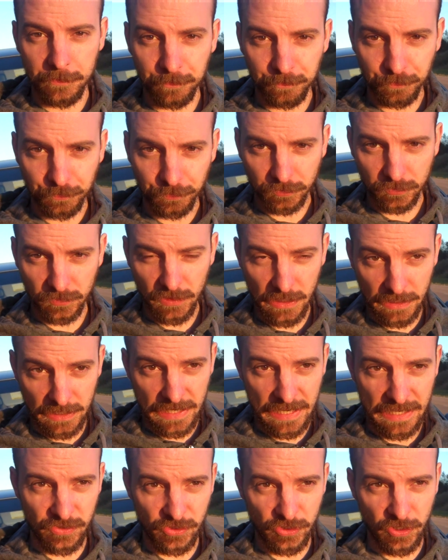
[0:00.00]
and I
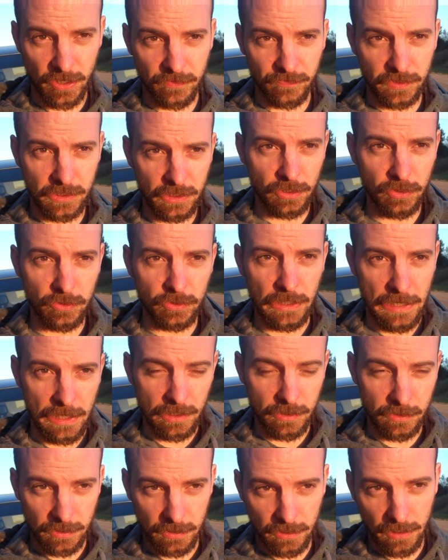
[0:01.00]
hadn't shot a video
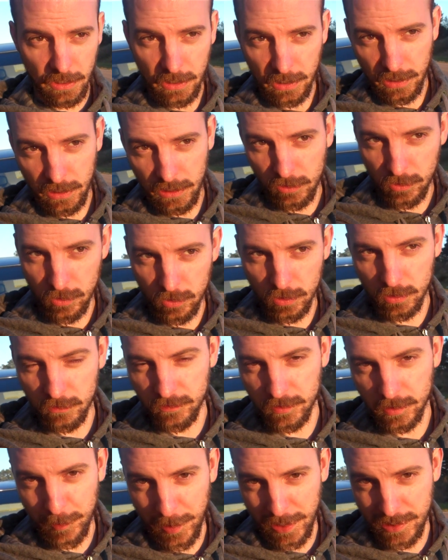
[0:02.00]
yet today or
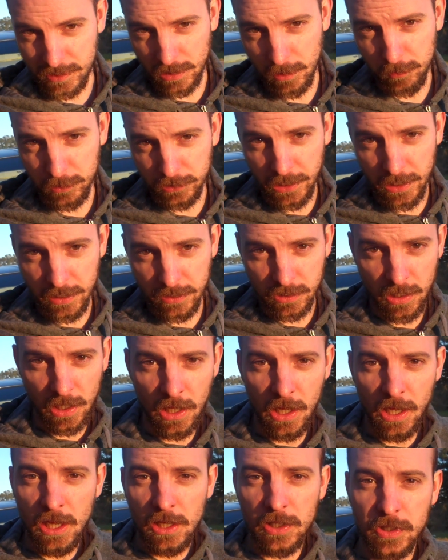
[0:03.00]
for the past couple days
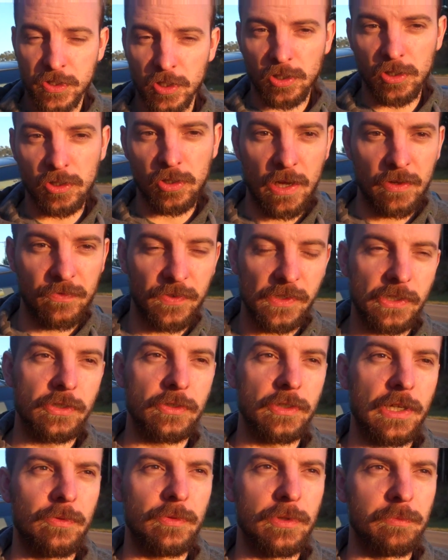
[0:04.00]
so I
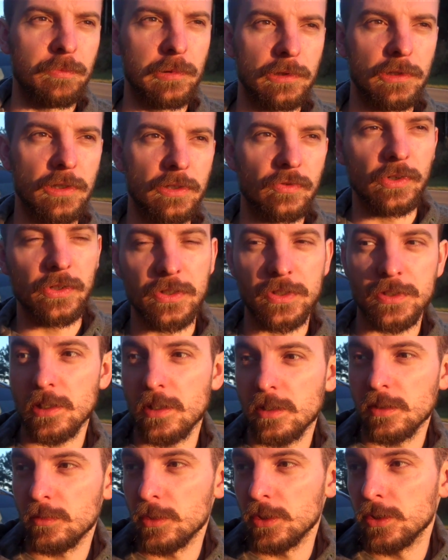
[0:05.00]
figured I would pull over on the
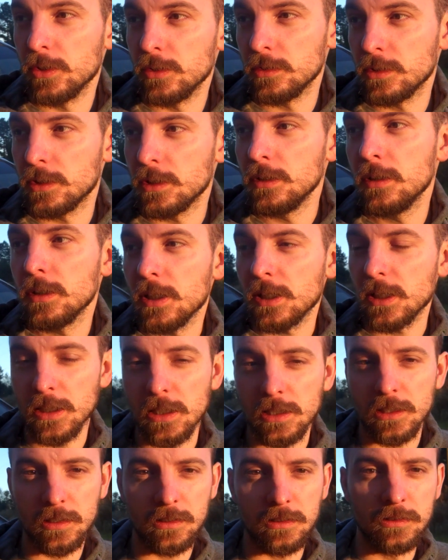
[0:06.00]
side of the road
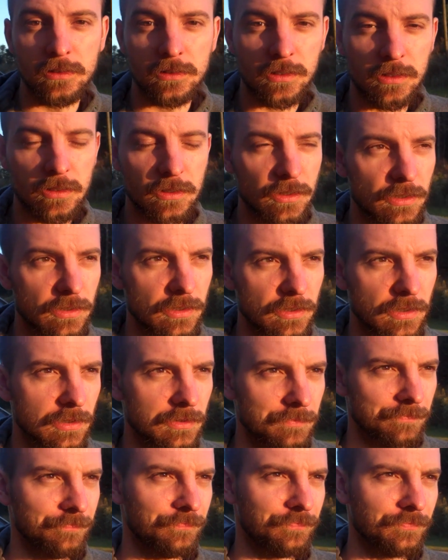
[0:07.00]
and
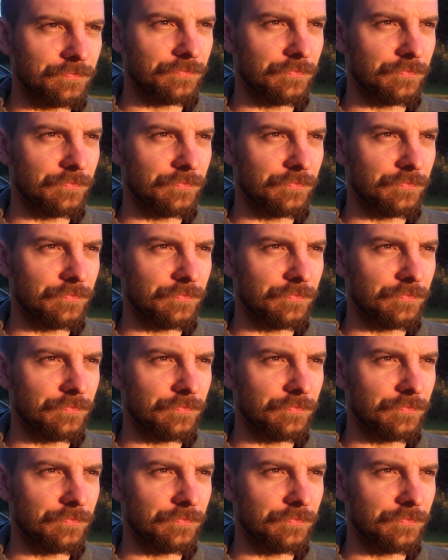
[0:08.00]
um,